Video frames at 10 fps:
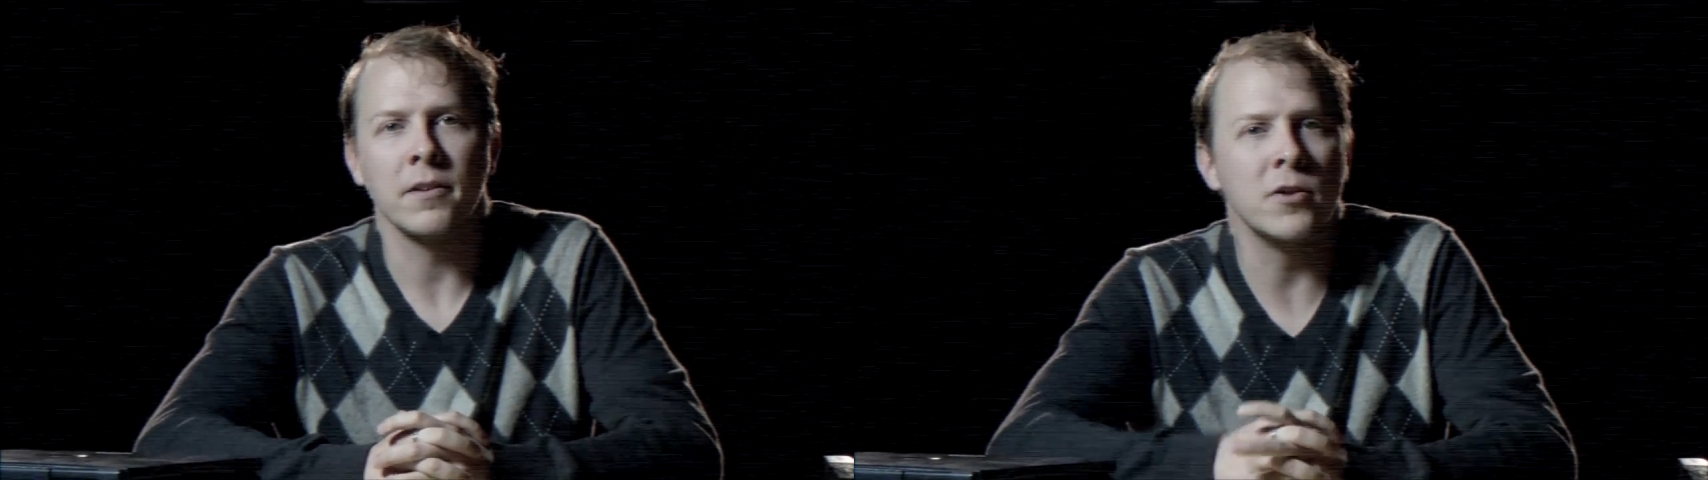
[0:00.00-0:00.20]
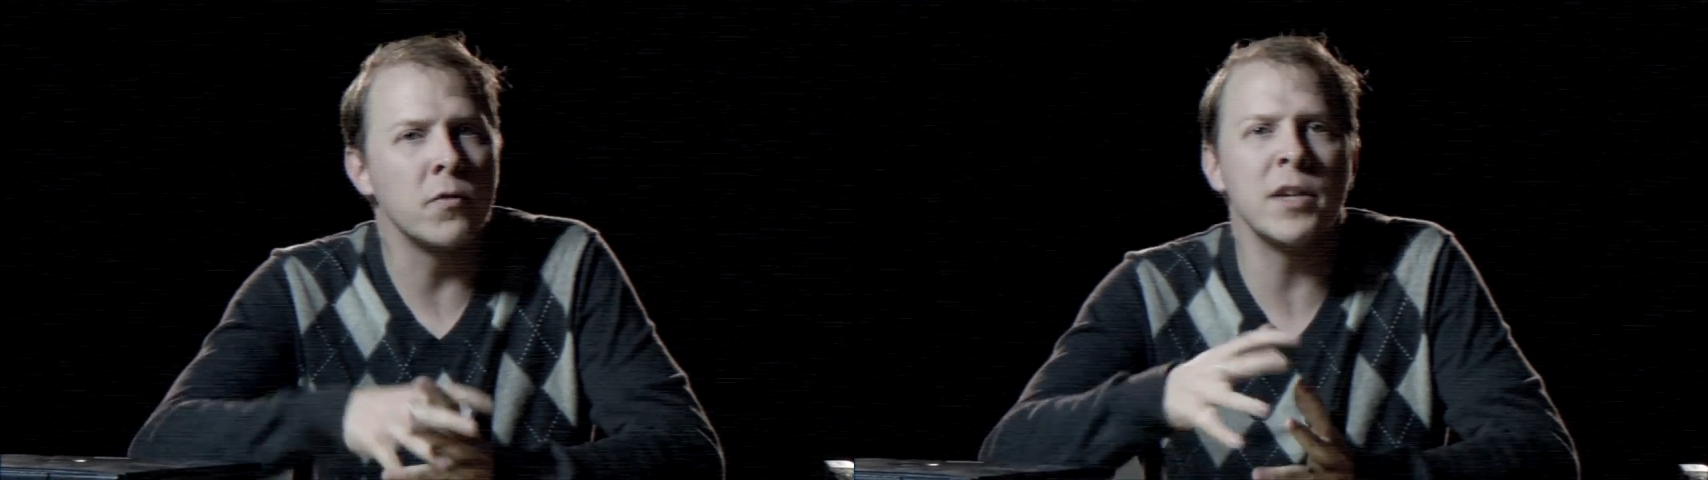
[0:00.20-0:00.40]

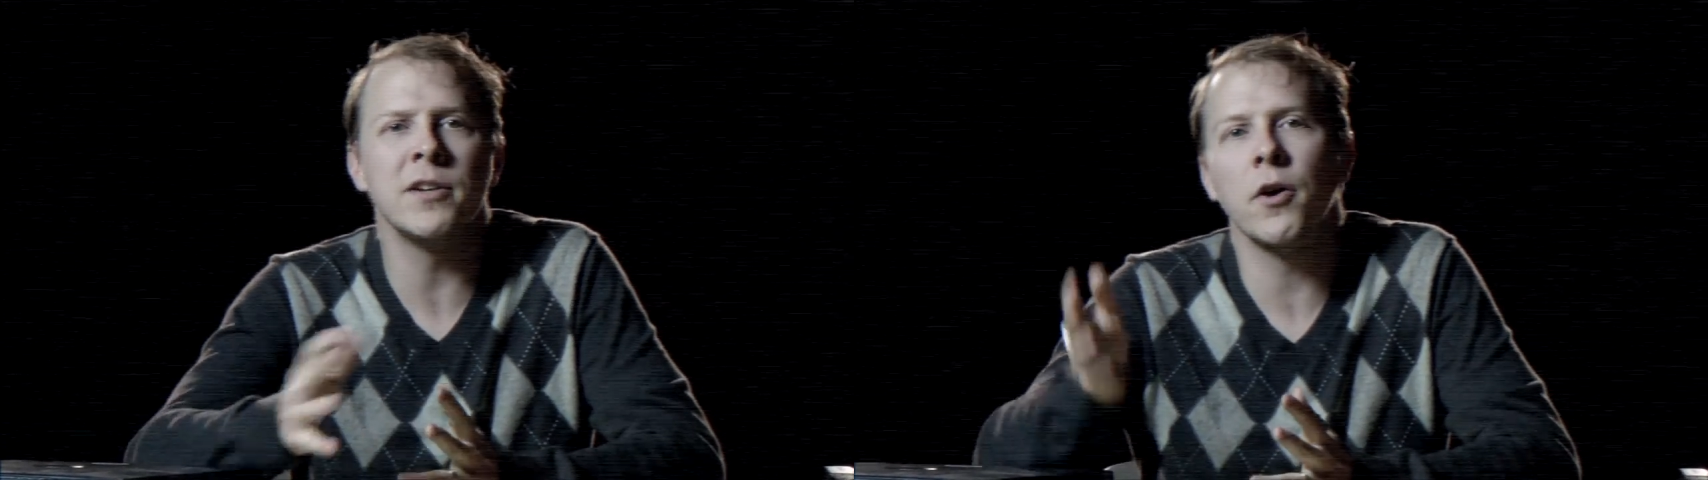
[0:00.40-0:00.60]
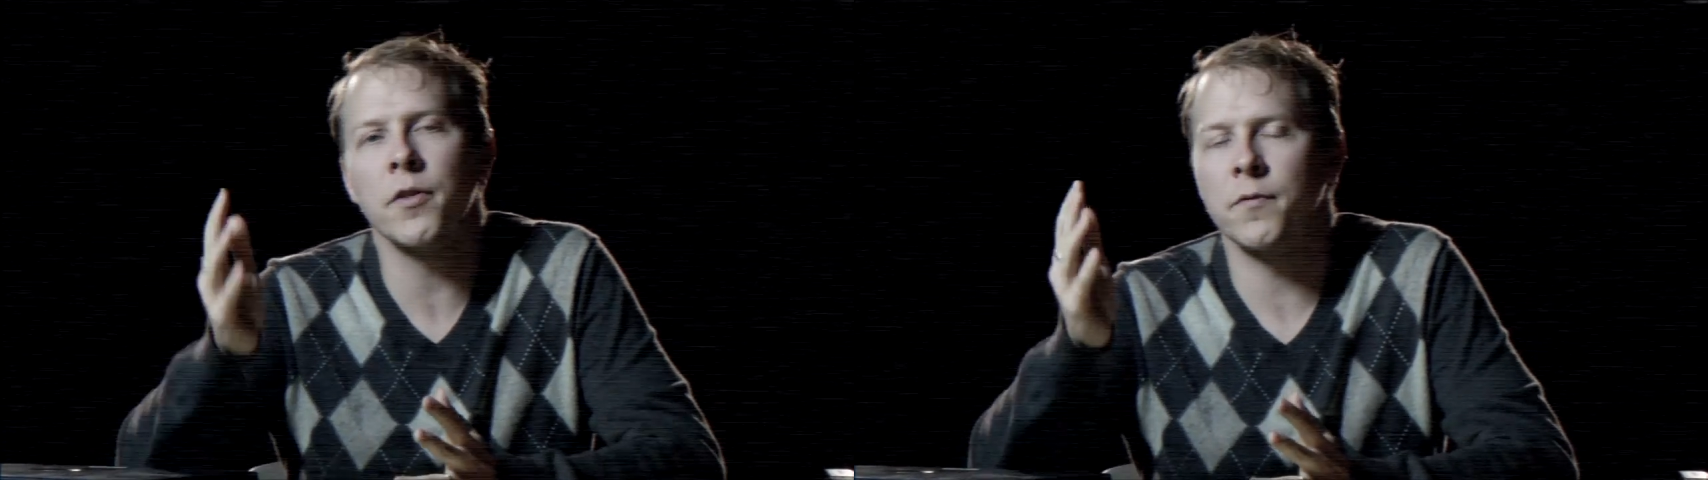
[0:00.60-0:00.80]
You've
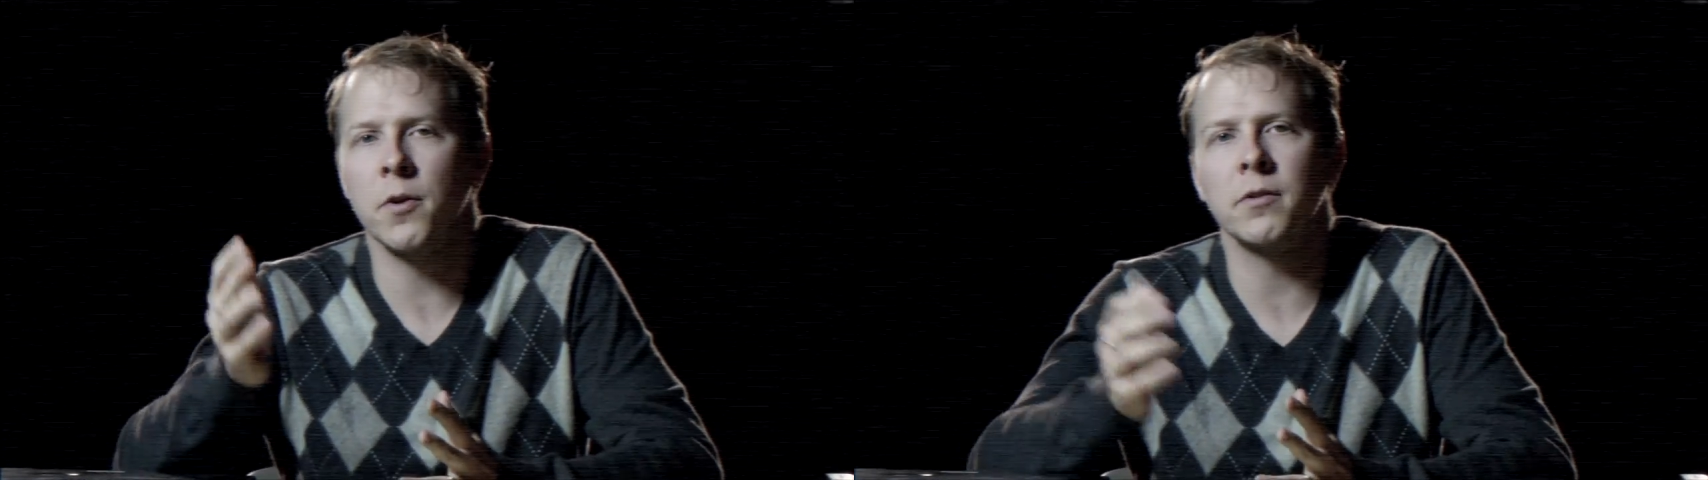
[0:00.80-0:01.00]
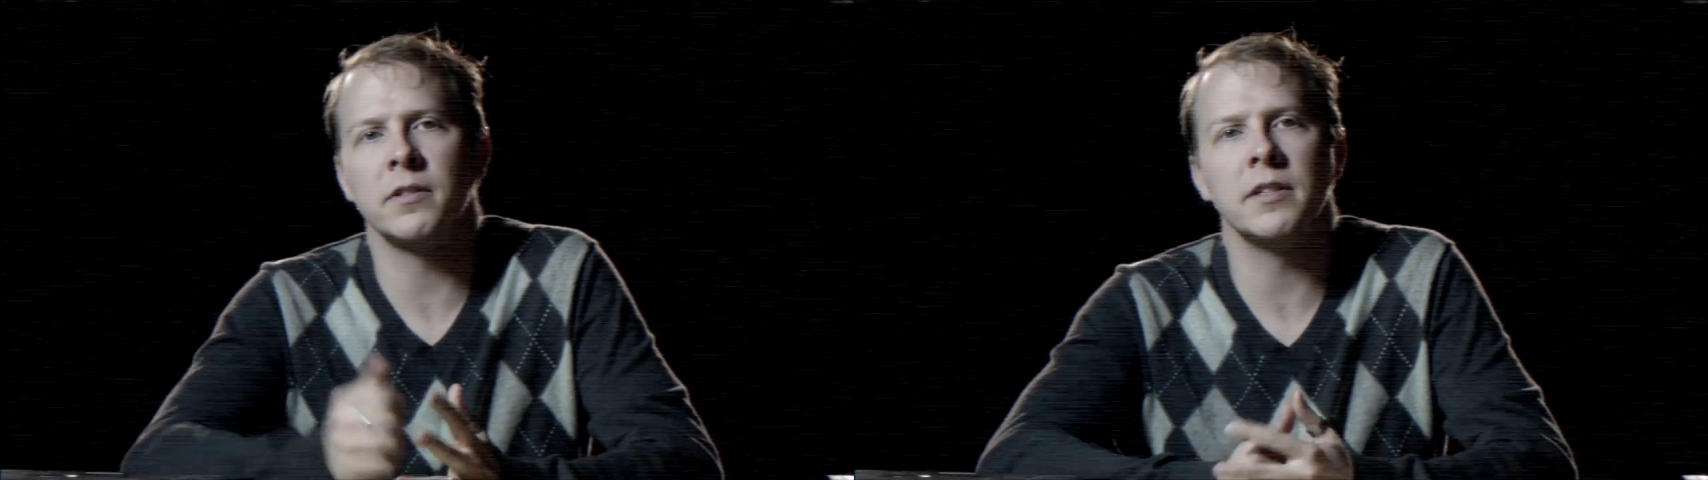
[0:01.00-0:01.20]
eaten all the
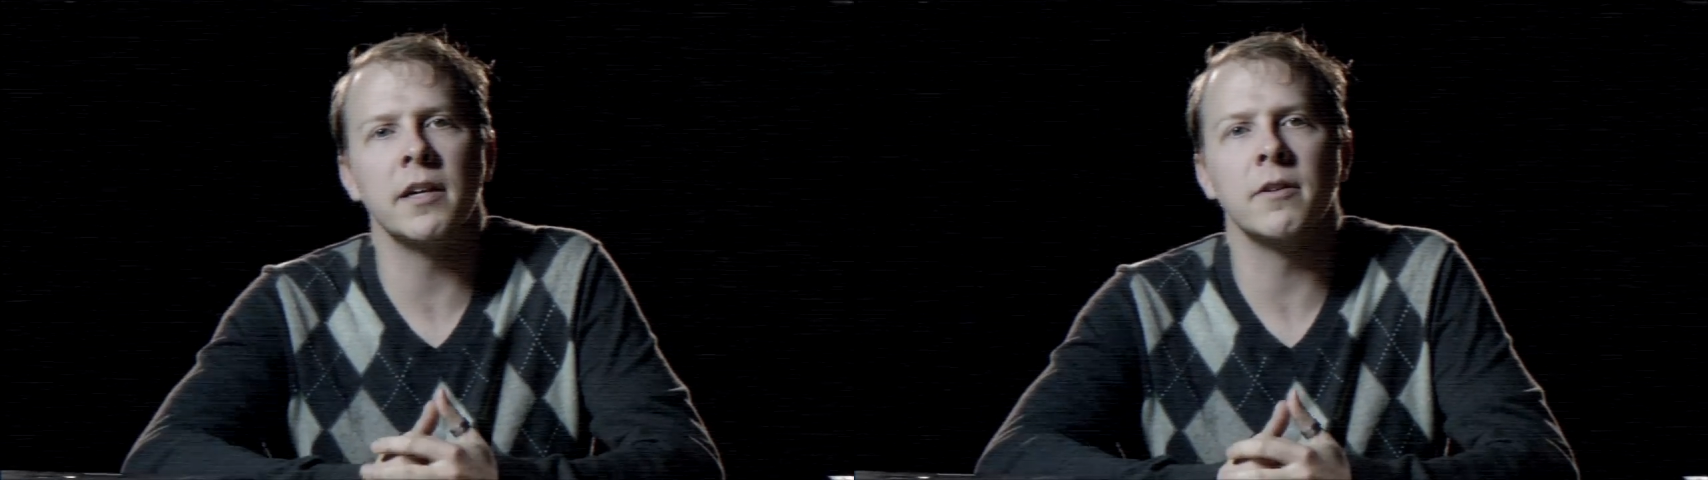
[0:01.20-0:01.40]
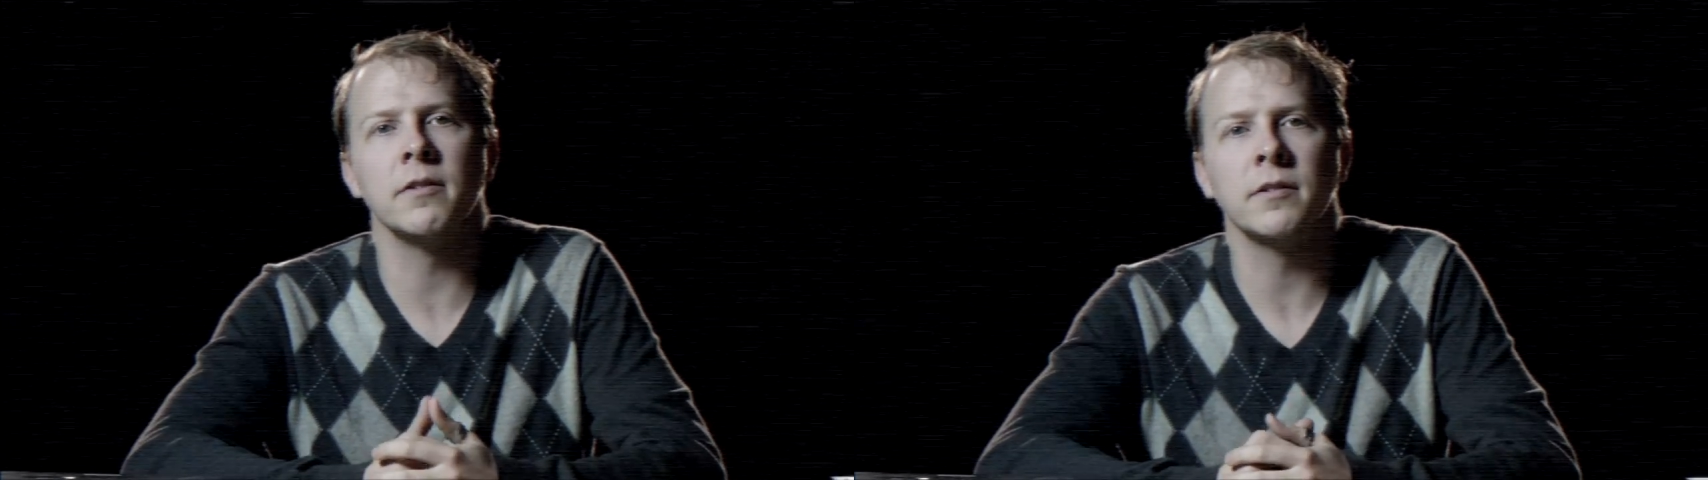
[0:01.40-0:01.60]
frozen
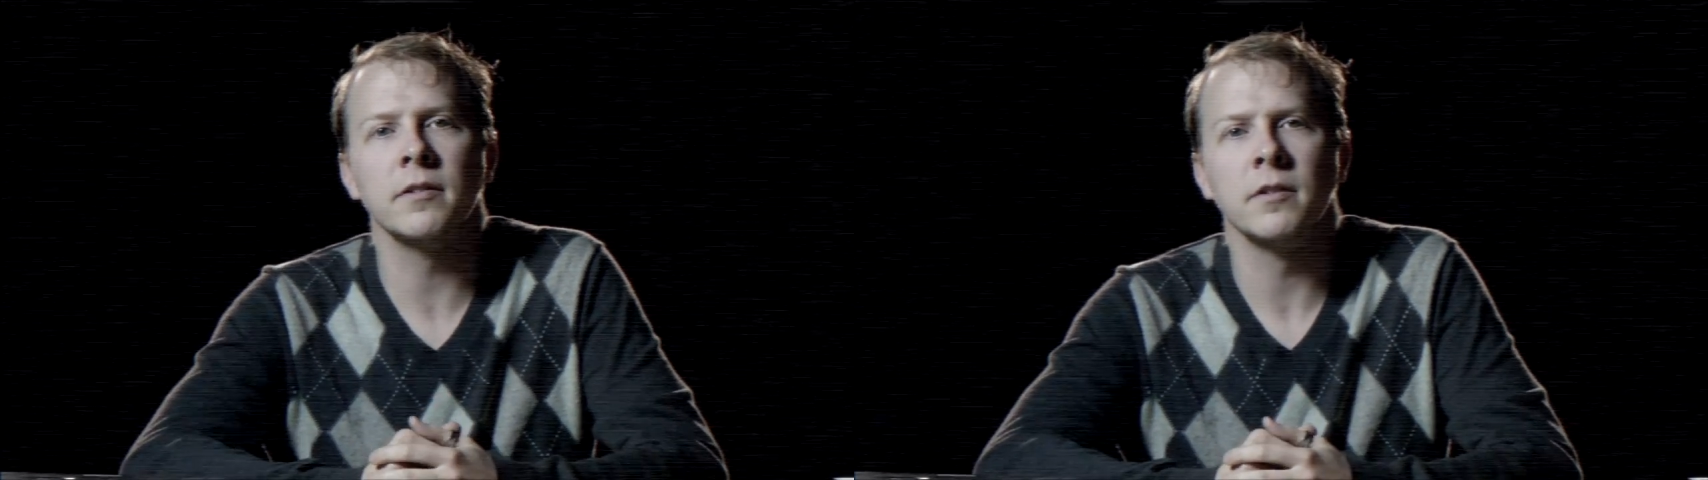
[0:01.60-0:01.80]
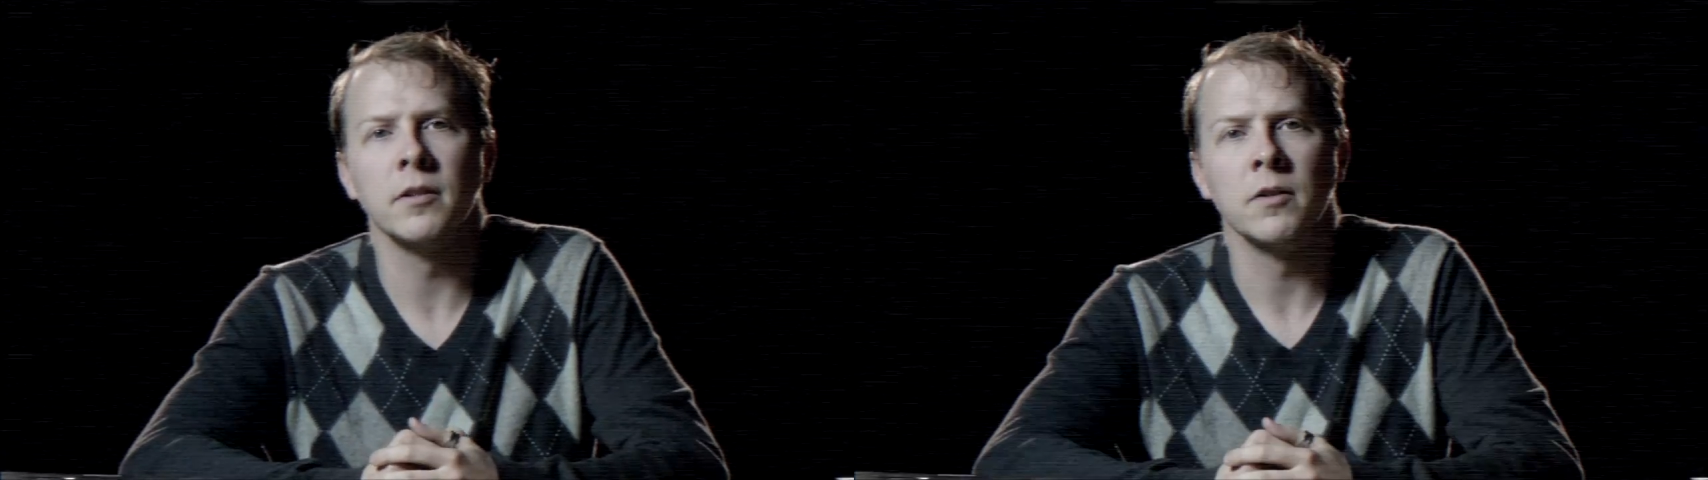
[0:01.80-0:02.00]
dinners,